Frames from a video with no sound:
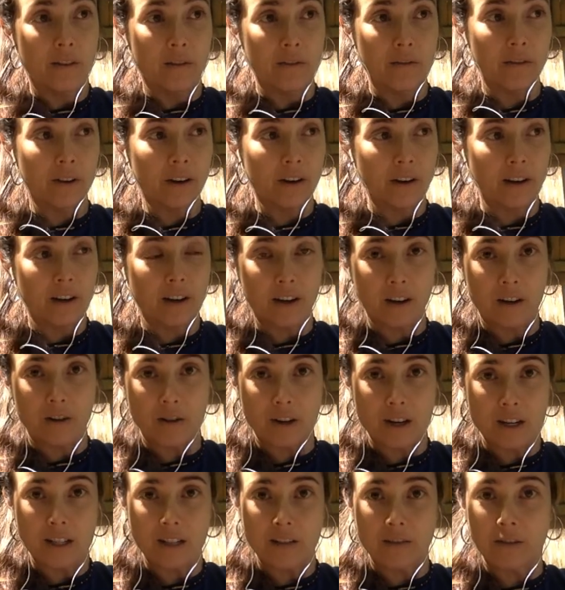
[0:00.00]
very
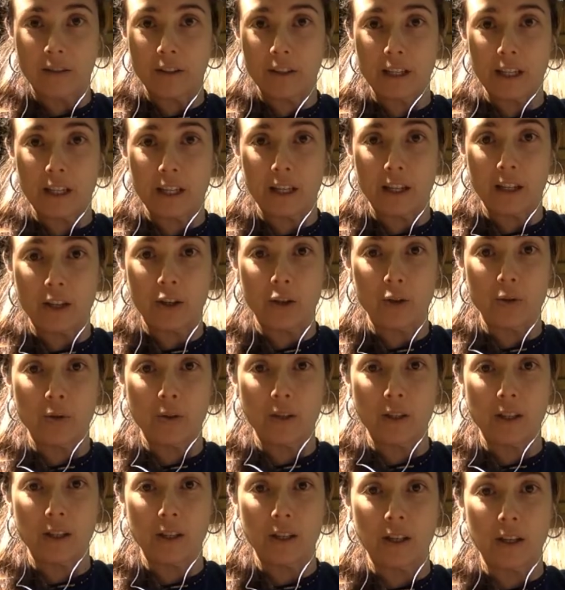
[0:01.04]
aggressively
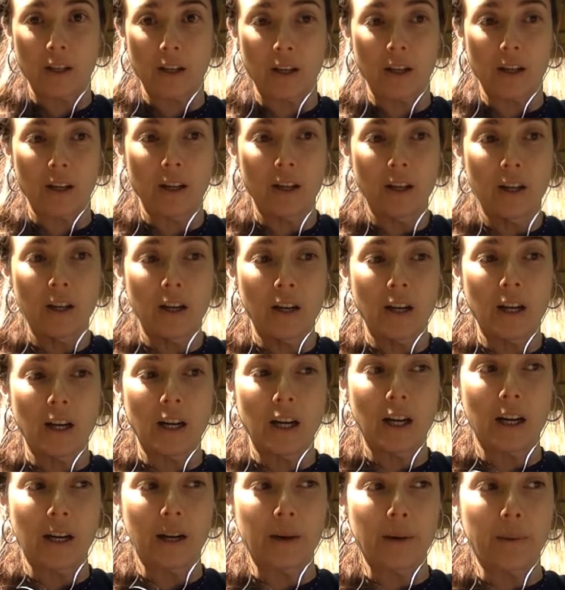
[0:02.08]
using
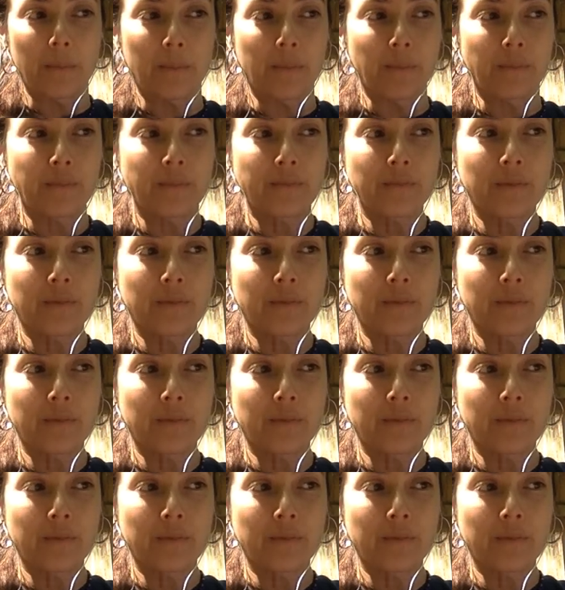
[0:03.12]
um,